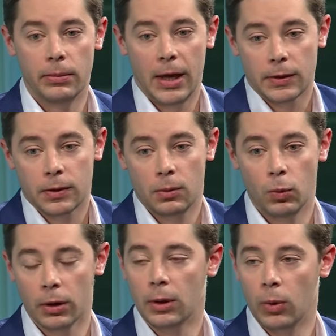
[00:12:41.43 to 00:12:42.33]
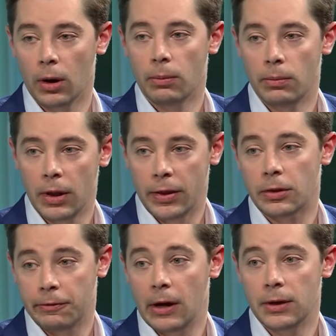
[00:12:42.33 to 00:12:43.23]
that's really where I think
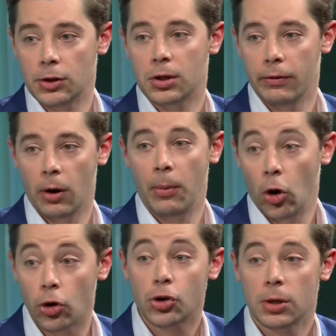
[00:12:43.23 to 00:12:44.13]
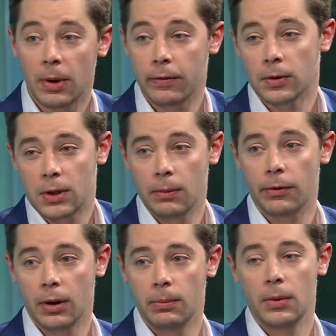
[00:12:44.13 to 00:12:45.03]
the foundation of our partnership efforts come
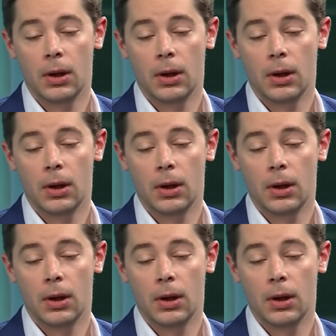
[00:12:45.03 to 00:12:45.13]
from.